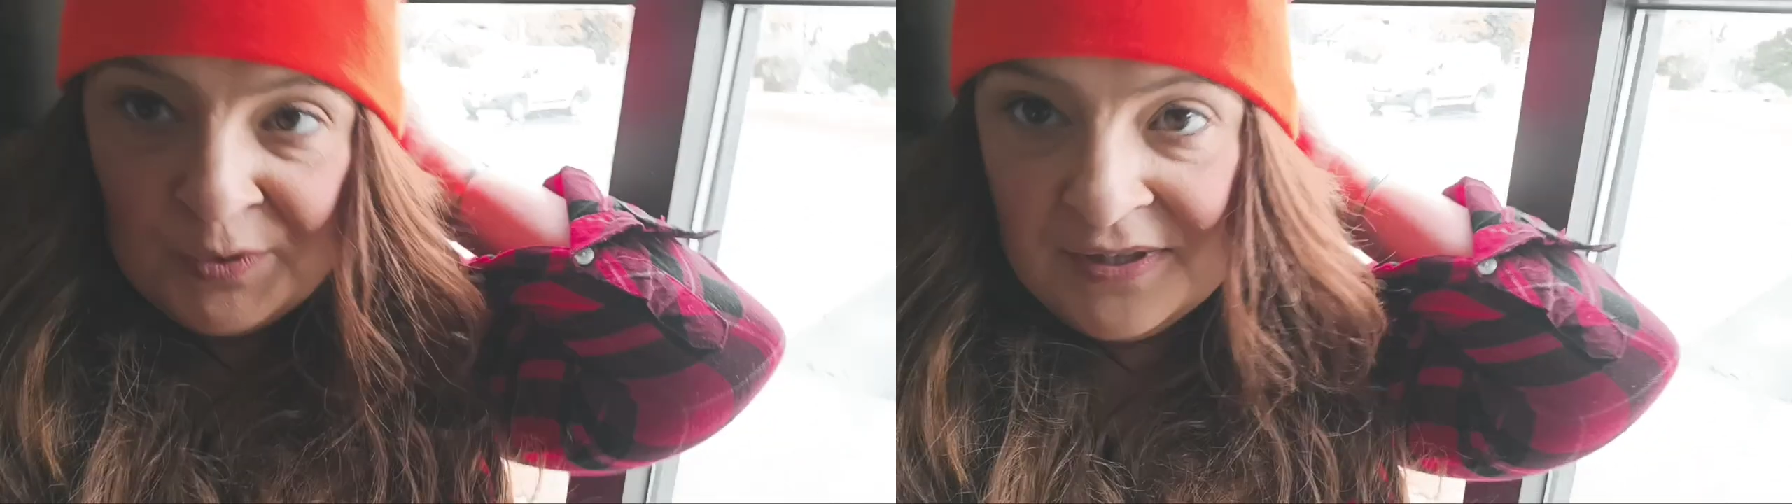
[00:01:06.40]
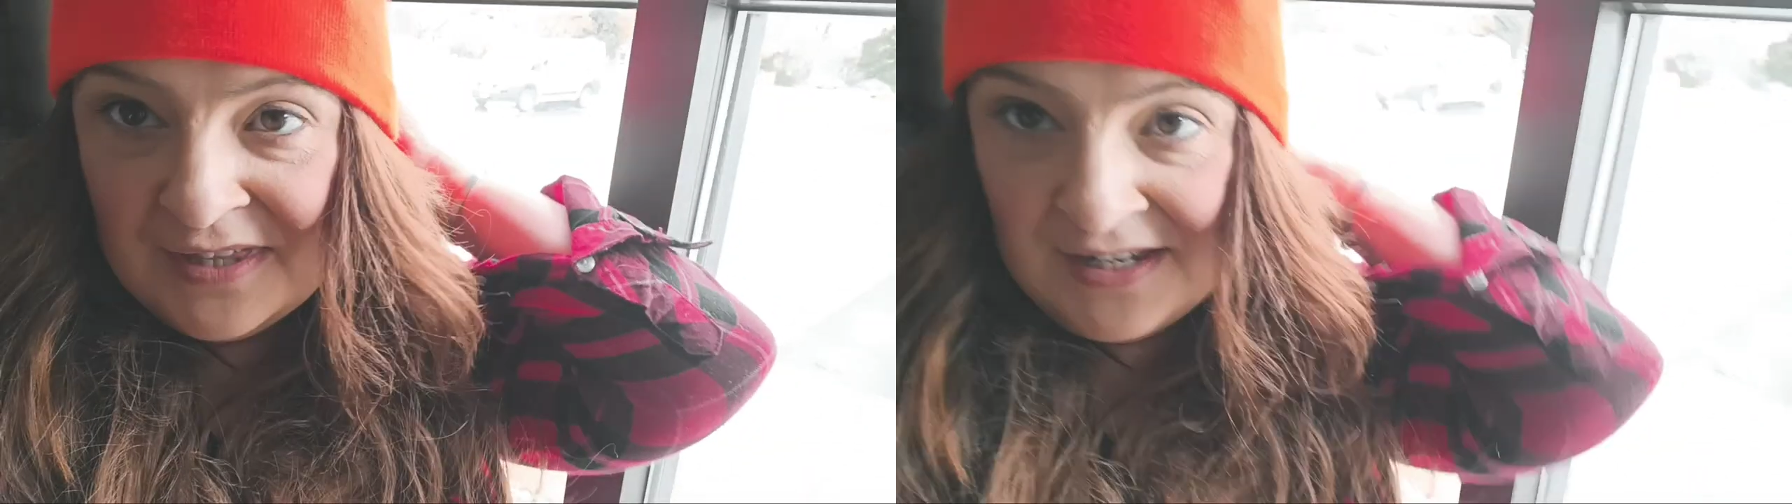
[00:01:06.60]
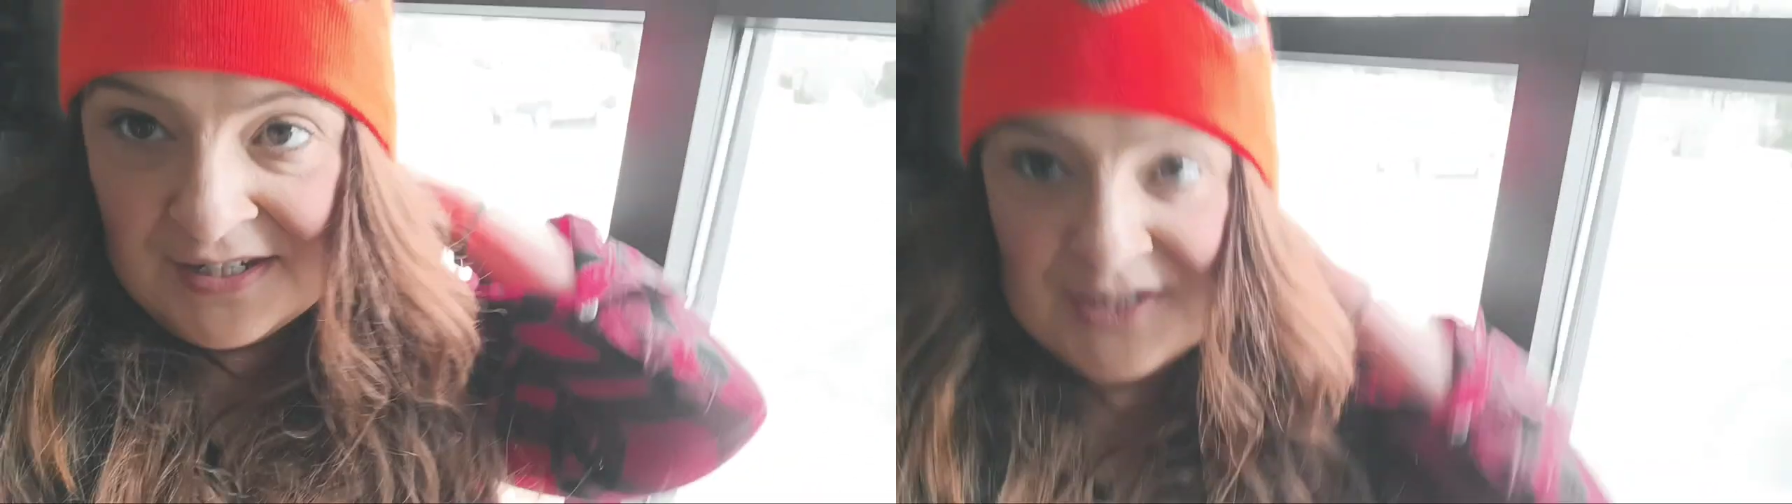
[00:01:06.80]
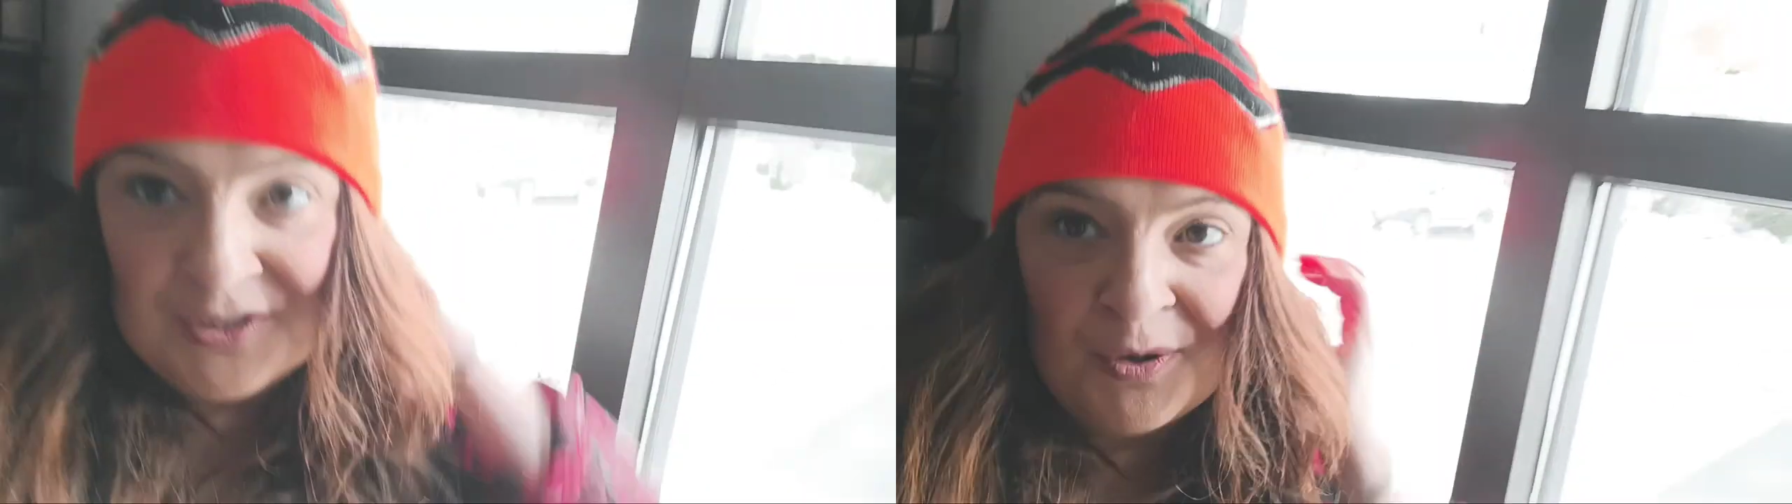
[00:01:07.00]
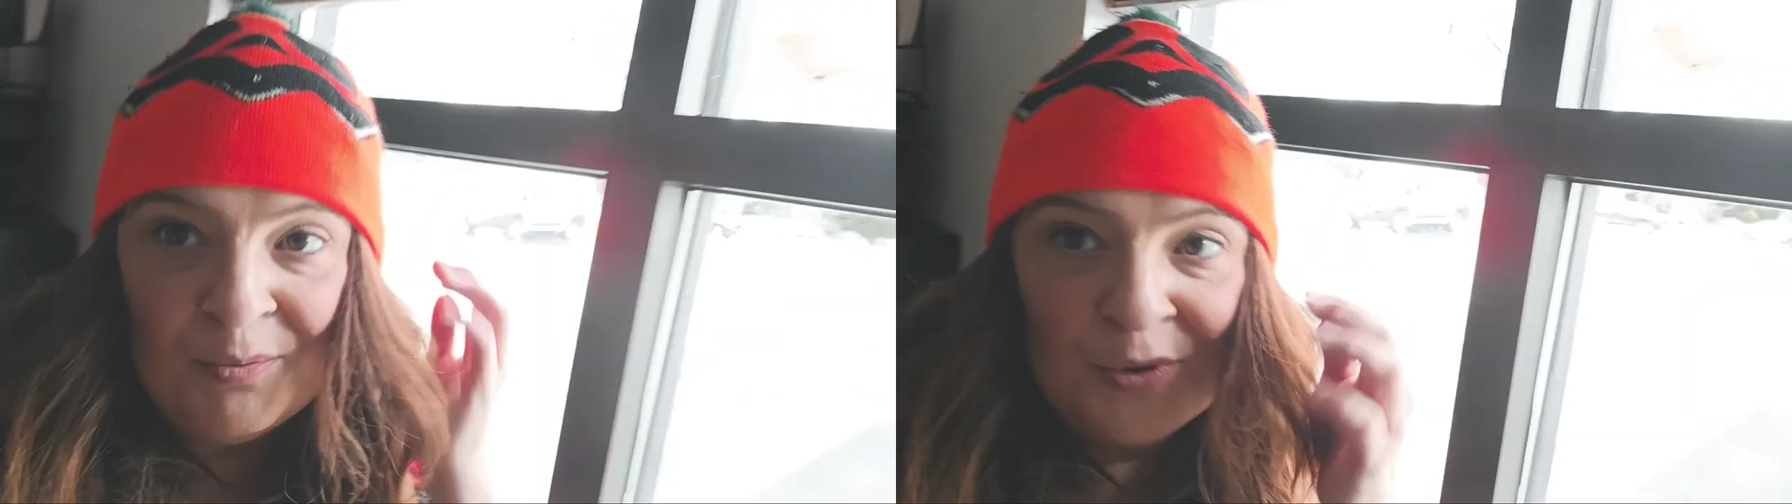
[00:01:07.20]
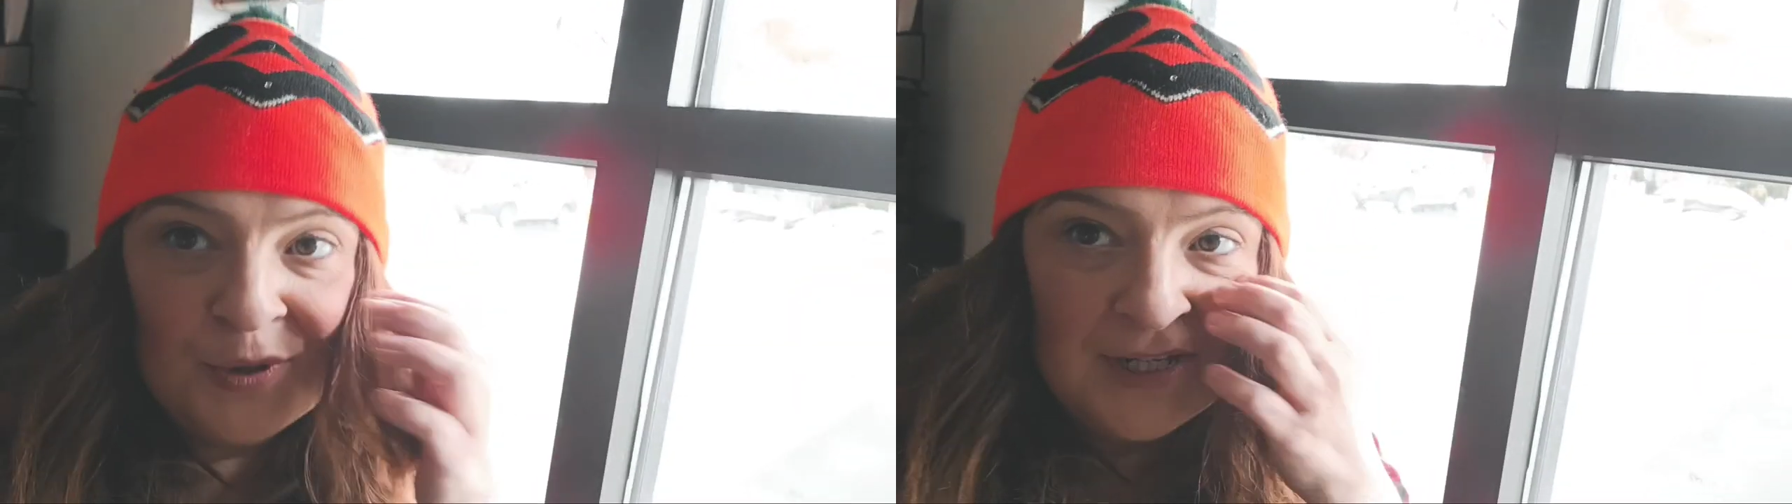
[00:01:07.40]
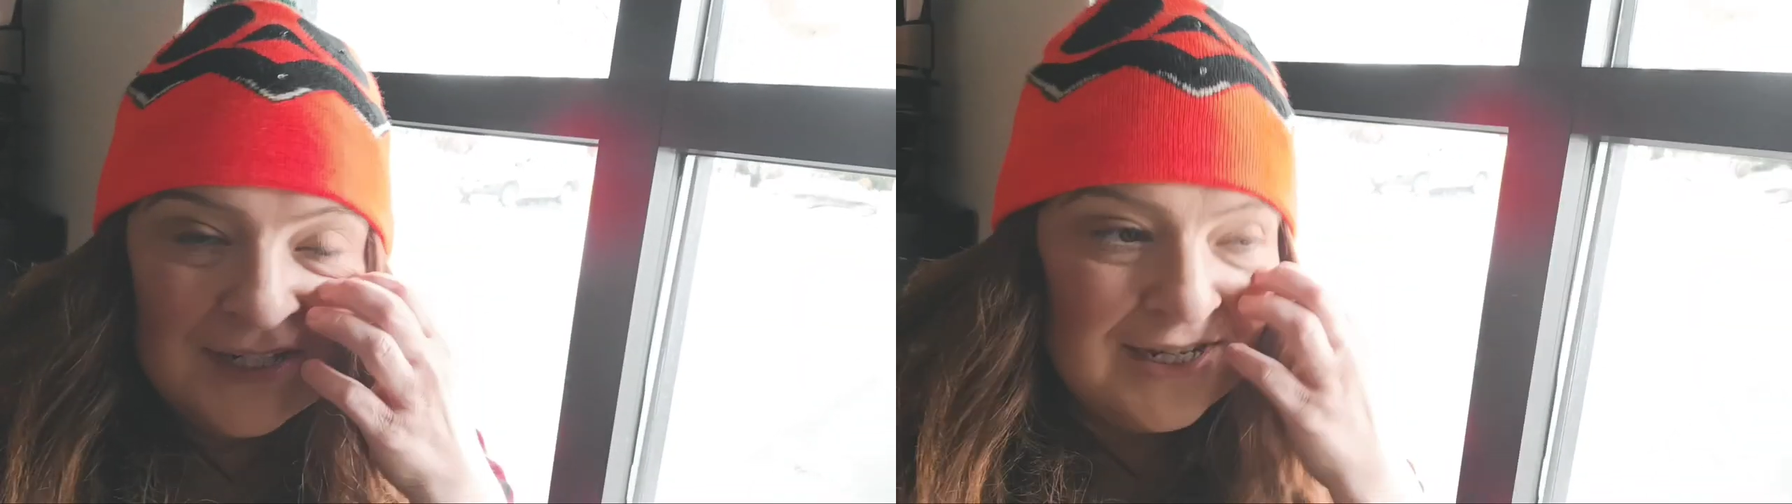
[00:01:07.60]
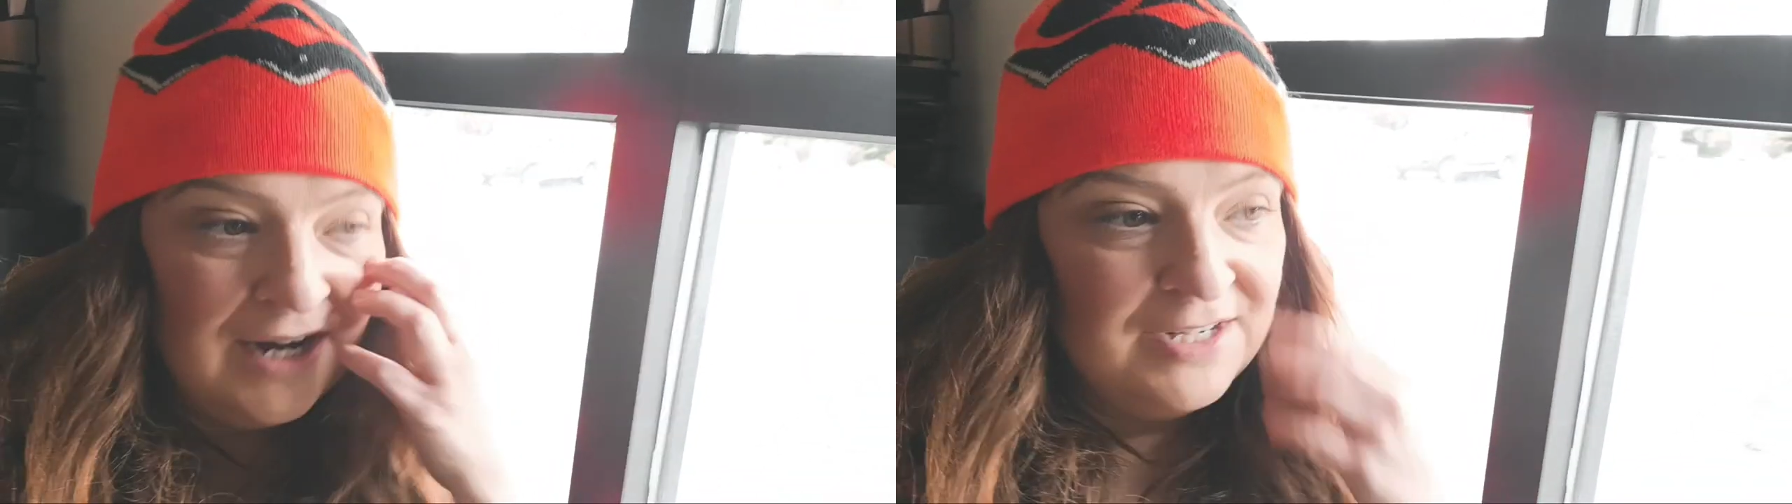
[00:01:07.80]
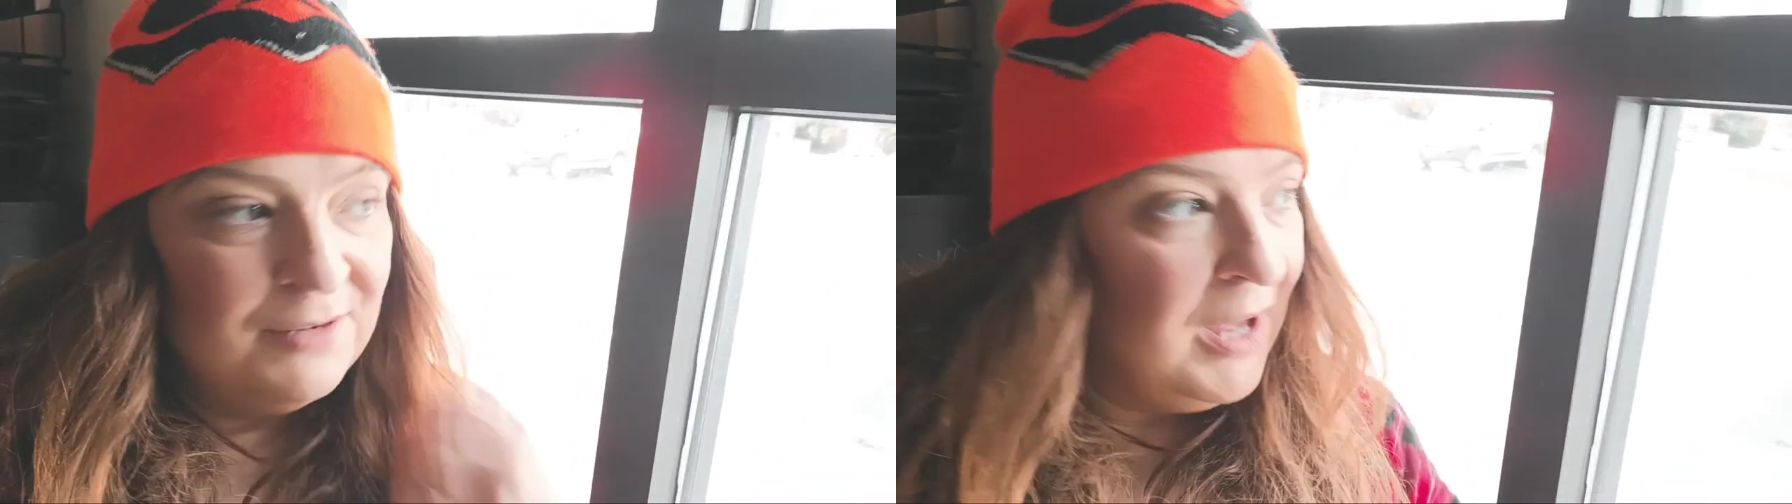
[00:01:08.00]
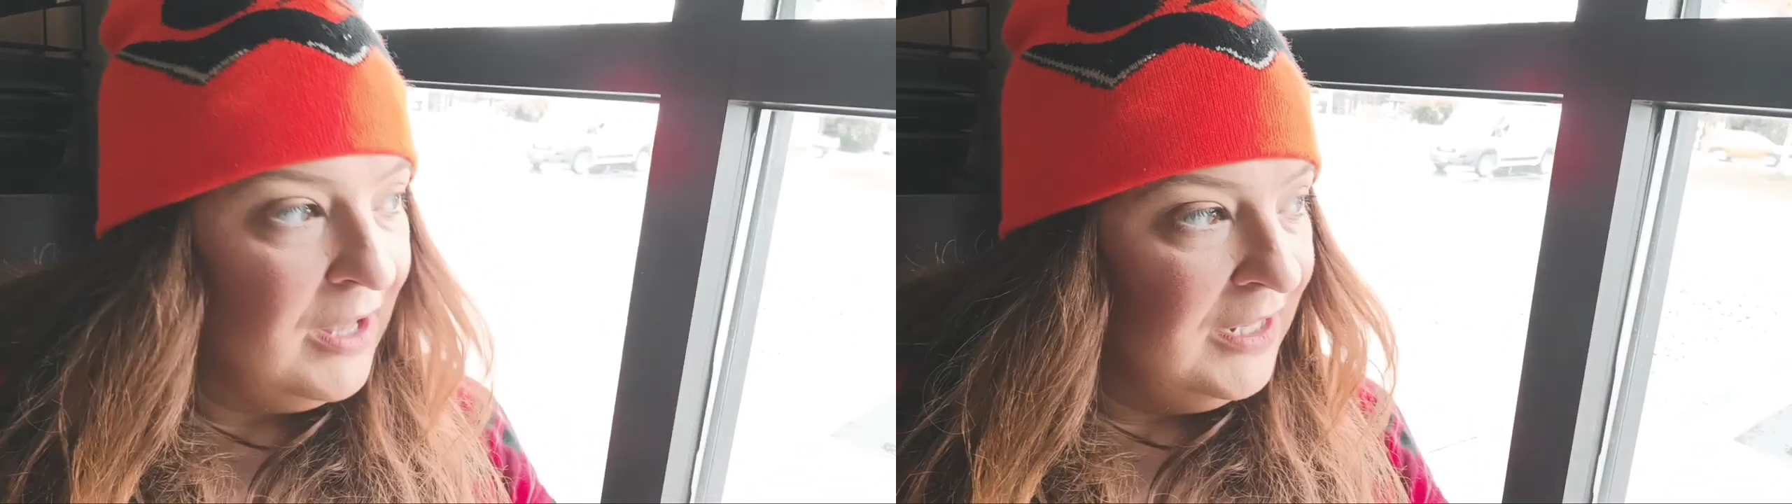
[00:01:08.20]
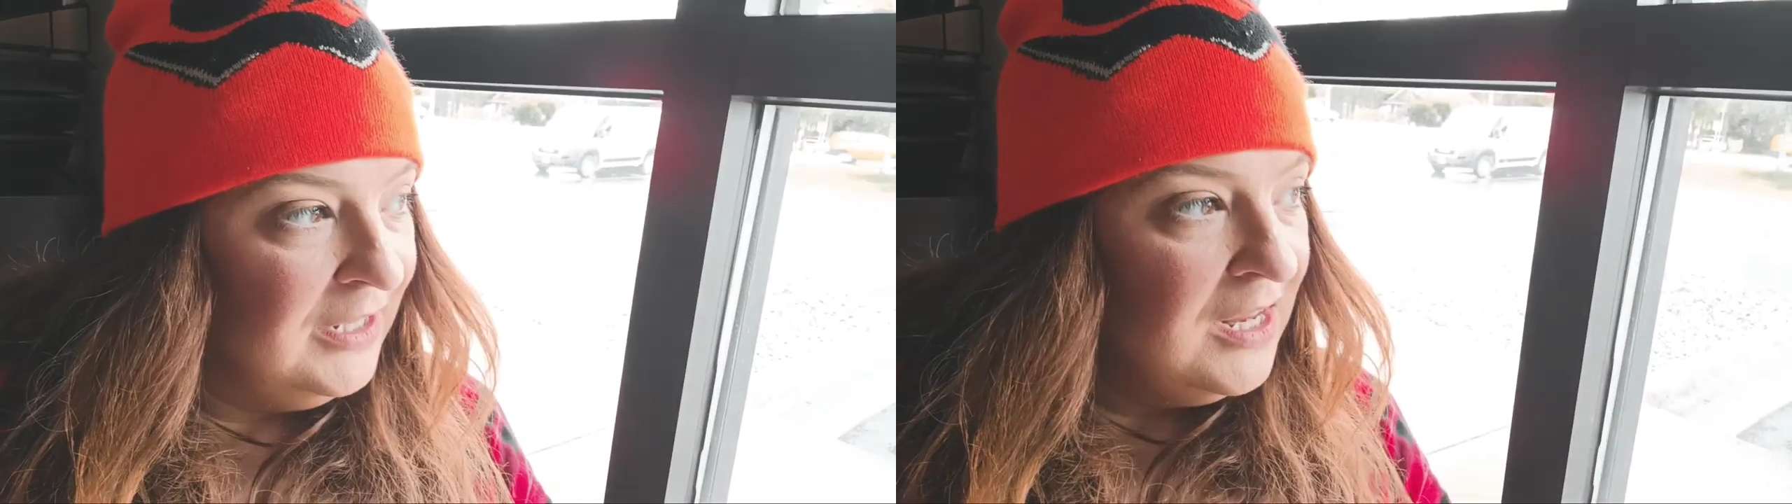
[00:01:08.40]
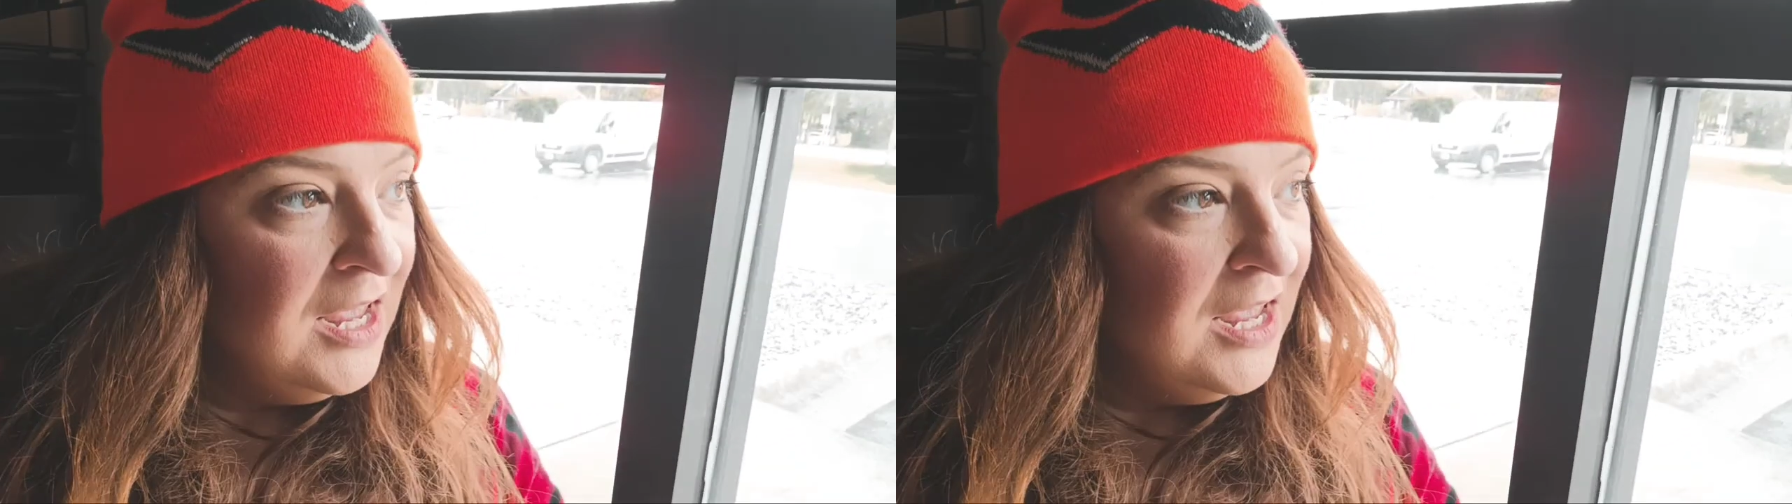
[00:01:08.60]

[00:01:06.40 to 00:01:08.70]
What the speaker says: things, so I'm pretty excited about it.